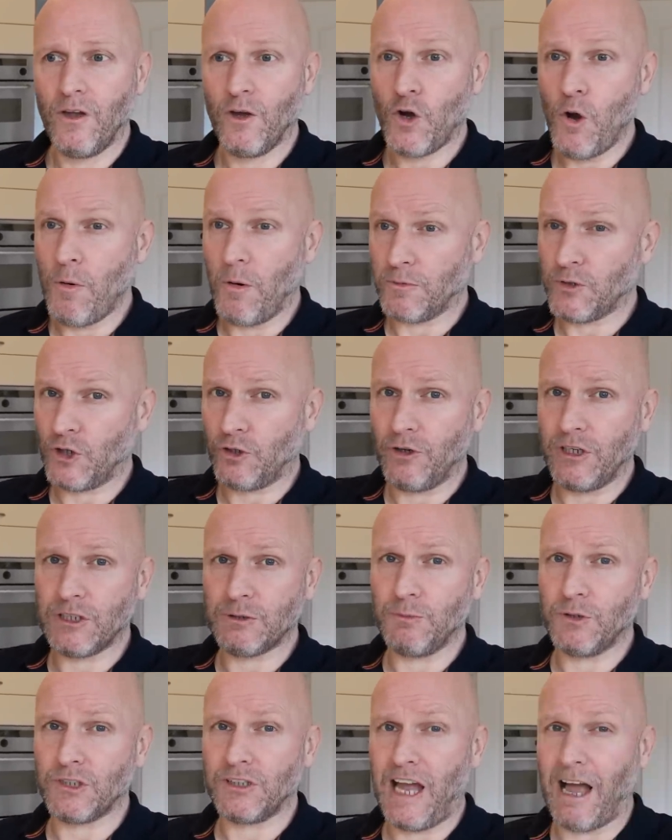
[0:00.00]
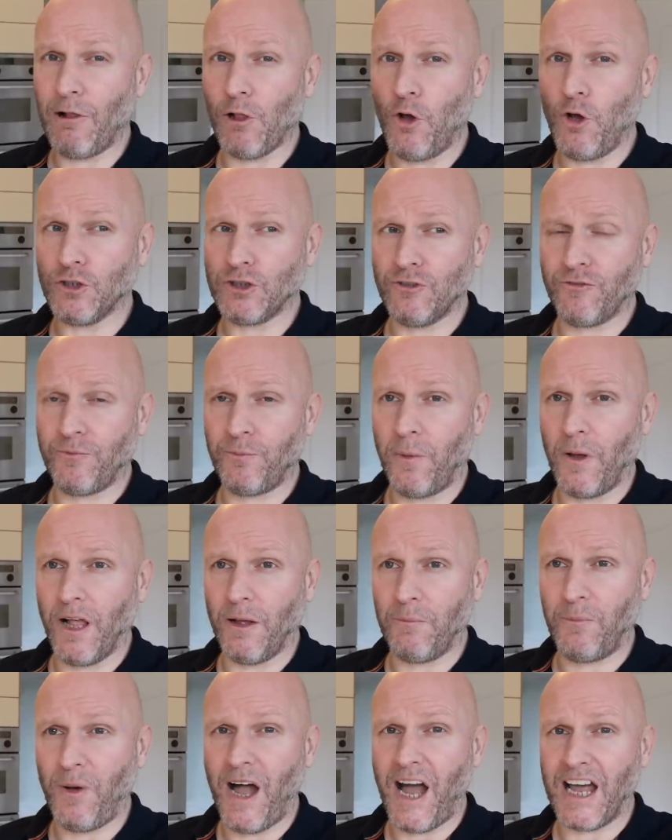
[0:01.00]
coming up to Christmas now, loads of
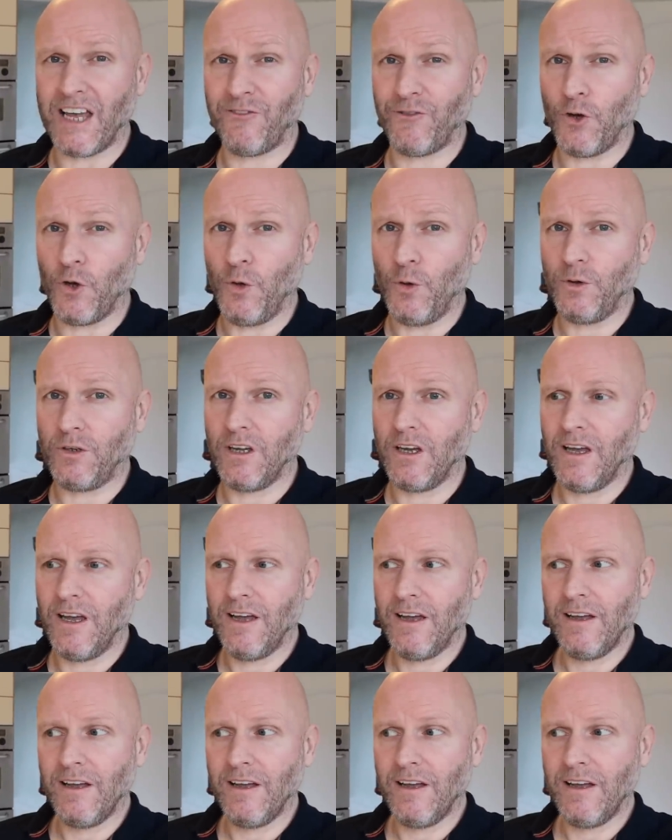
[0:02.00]
party food.